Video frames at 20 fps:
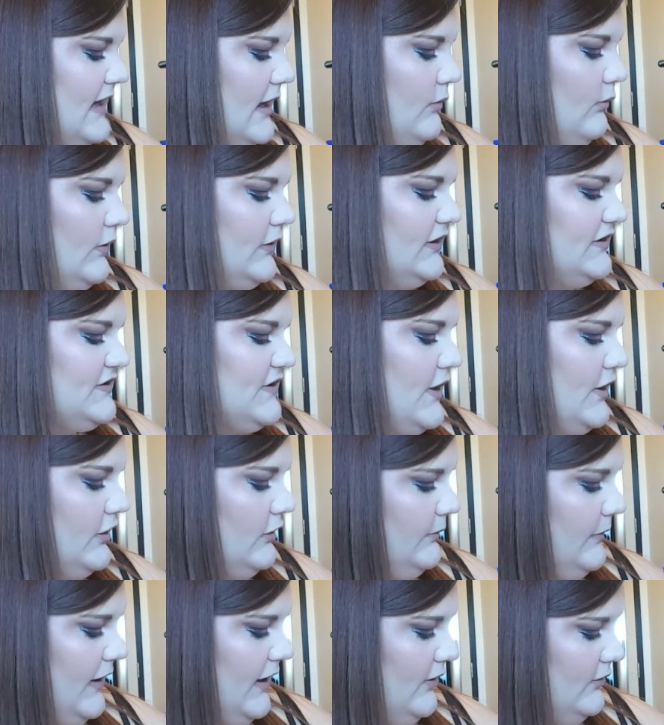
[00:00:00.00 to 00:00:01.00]
I want to talk
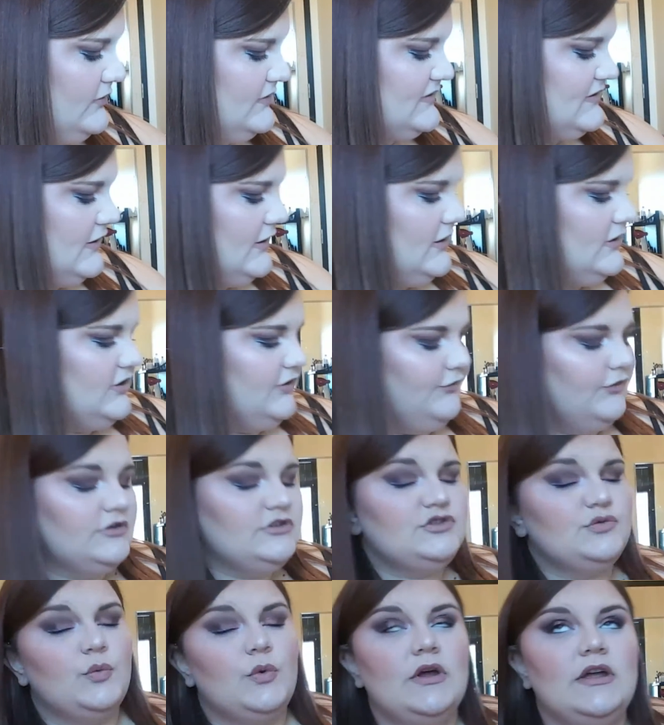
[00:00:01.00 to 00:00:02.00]
about. The
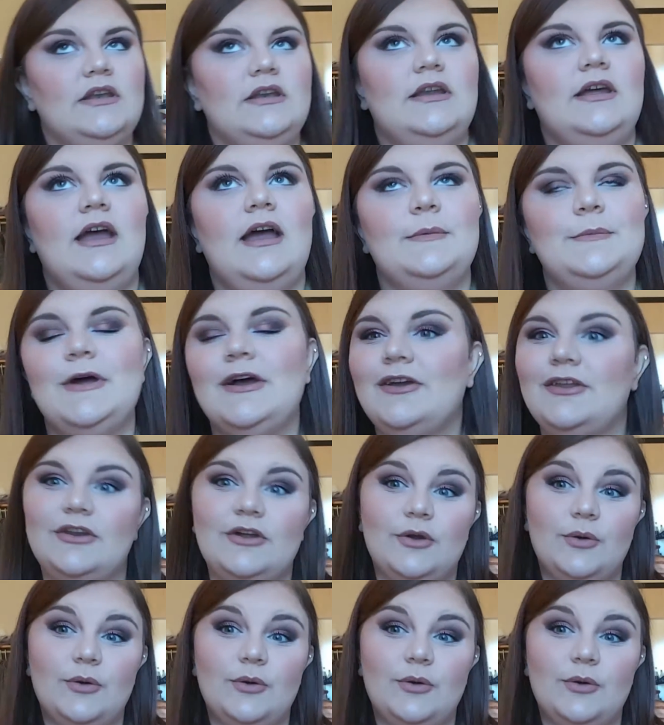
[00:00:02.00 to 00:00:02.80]
first one, I'm not going